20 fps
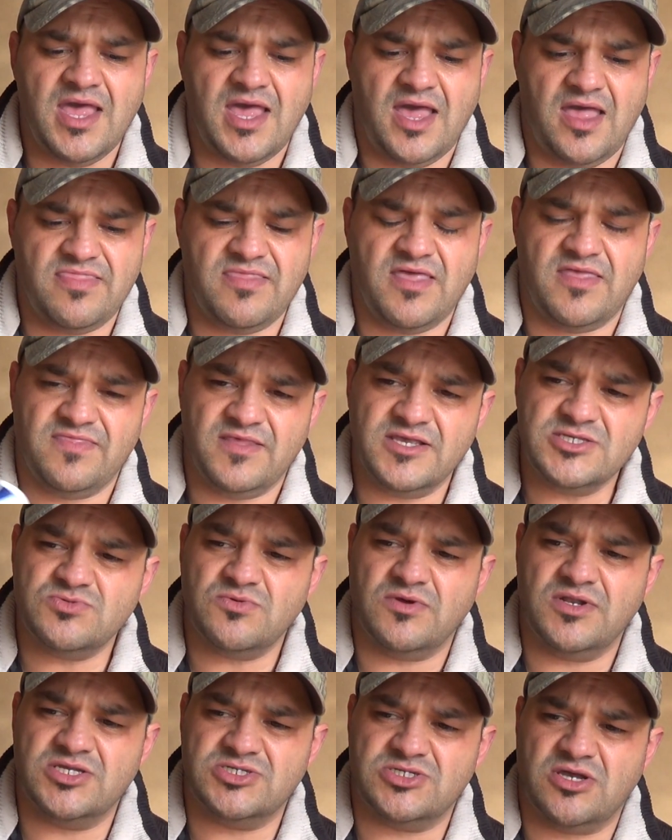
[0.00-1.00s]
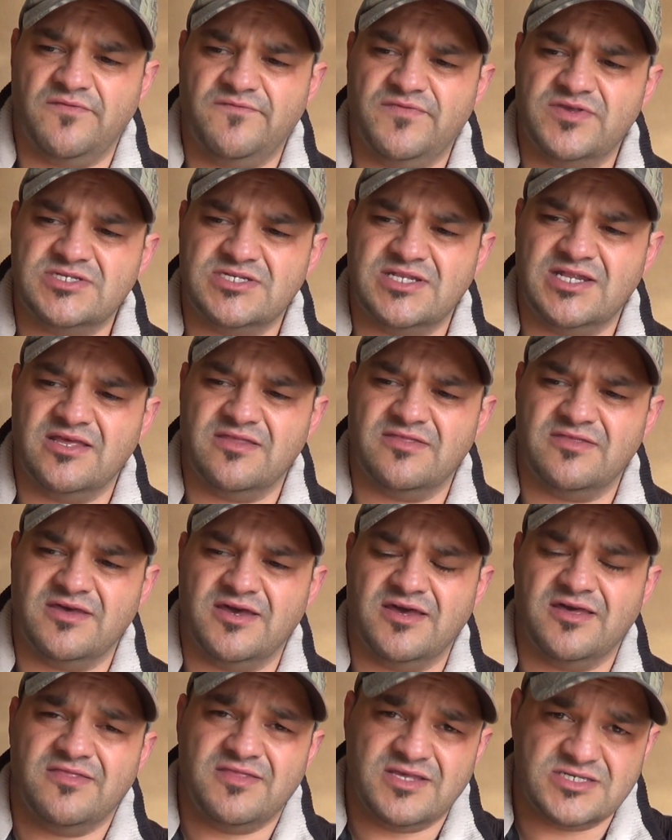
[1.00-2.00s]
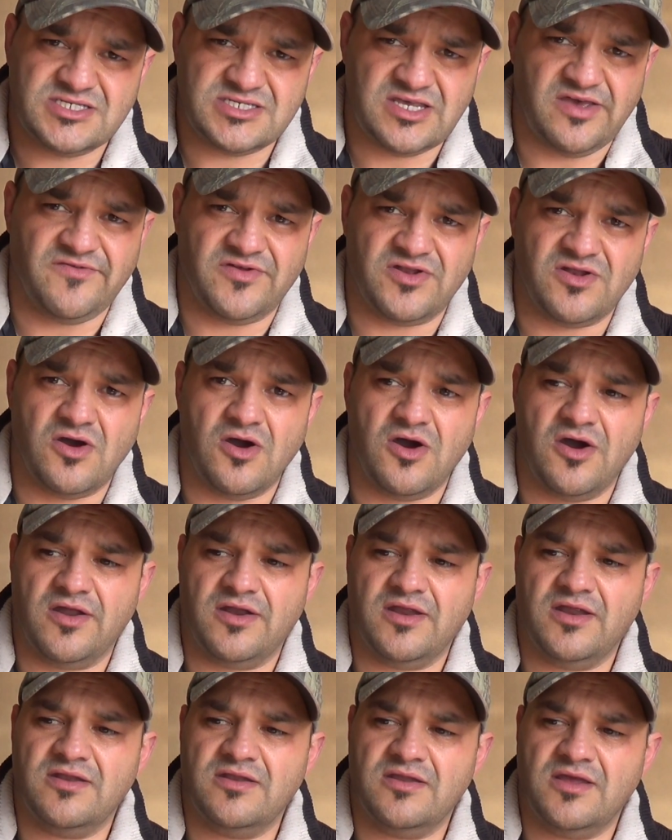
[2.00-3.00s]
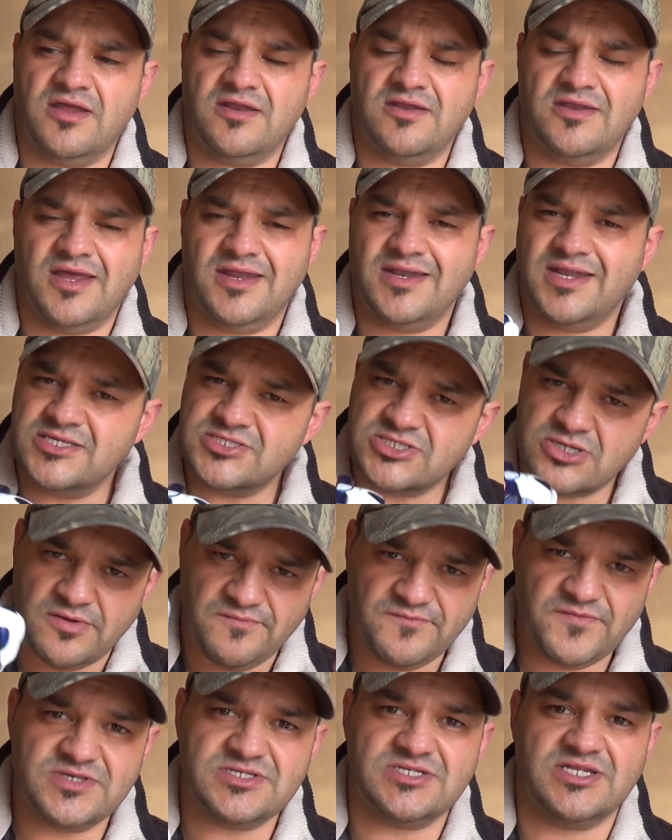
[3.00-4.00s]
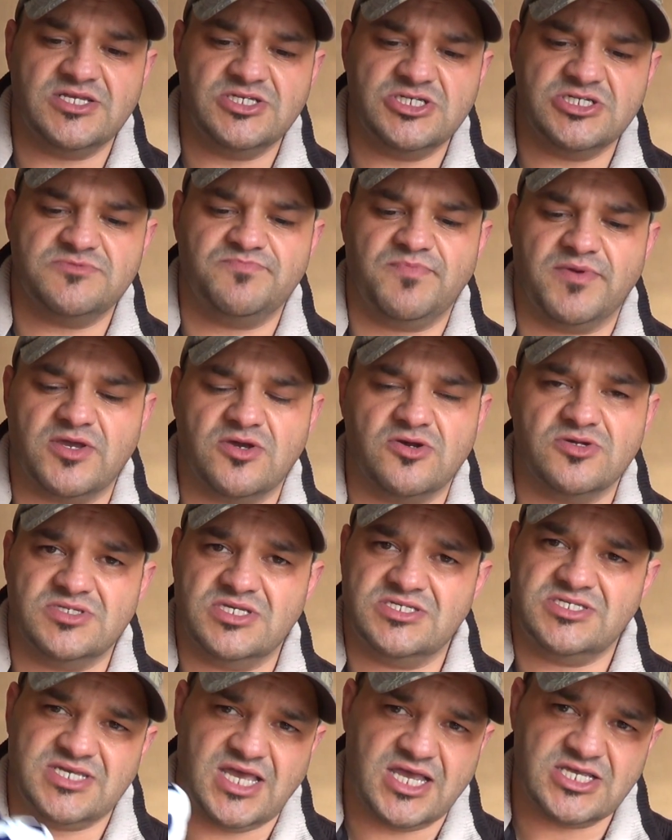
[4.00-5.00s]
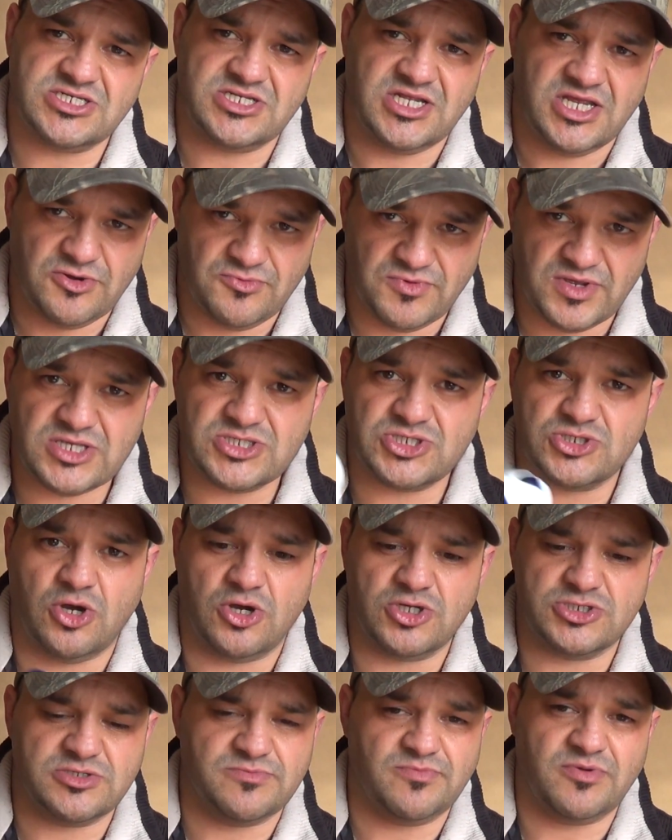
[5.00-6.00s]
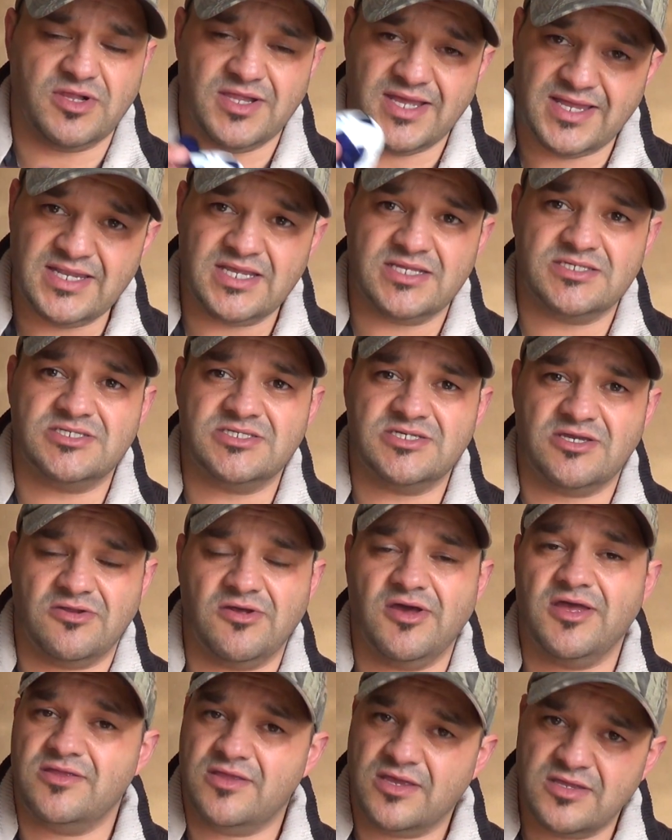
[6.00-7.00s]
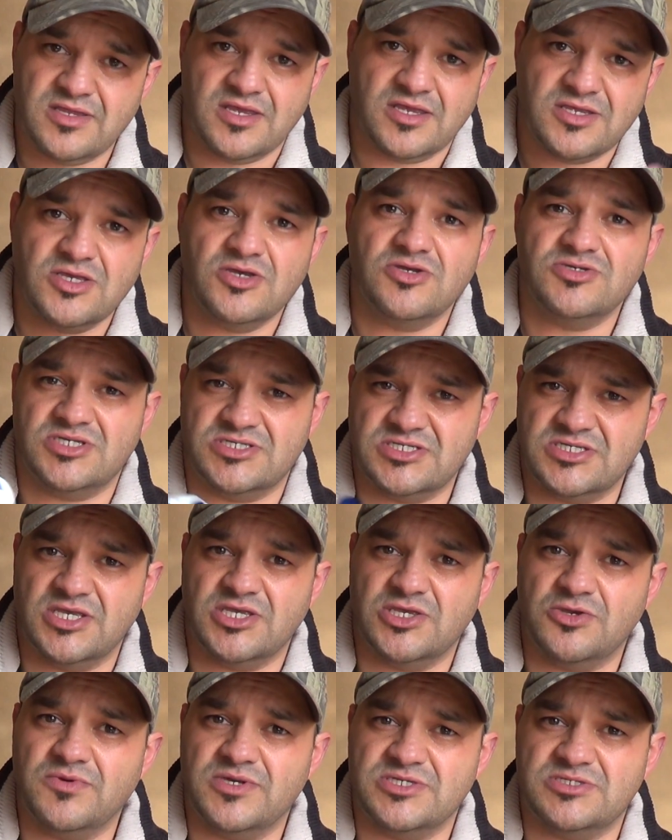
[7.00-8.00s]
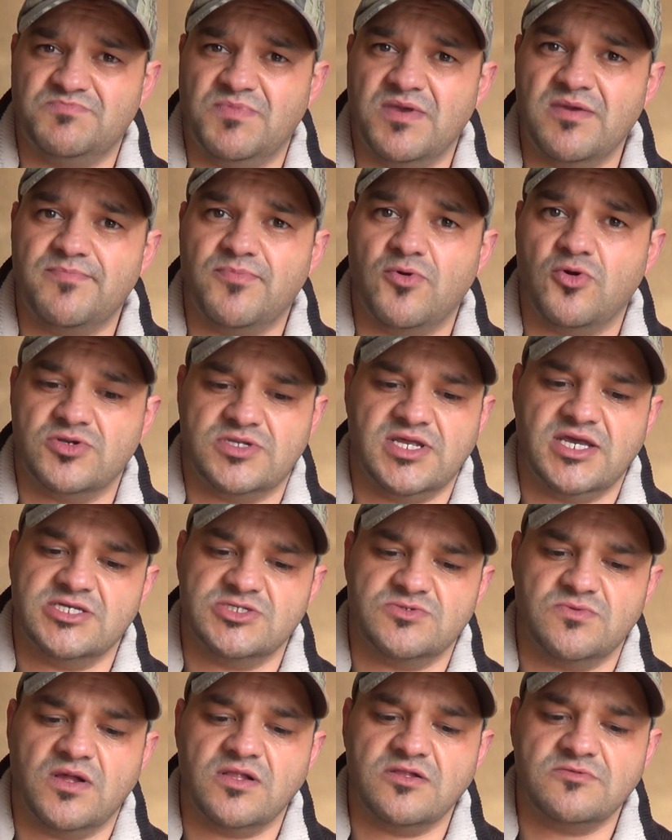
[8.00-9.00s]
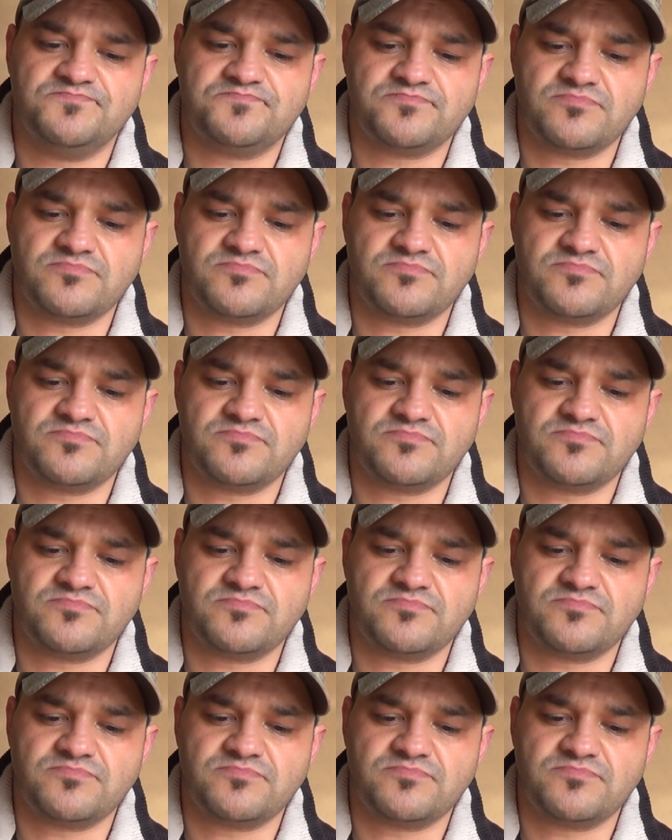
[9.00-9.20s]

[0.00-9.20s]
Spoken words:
And then this one is obviously the 7R, and it's obviously just because it's actually rechargeable, and it's it uses a USB port as well.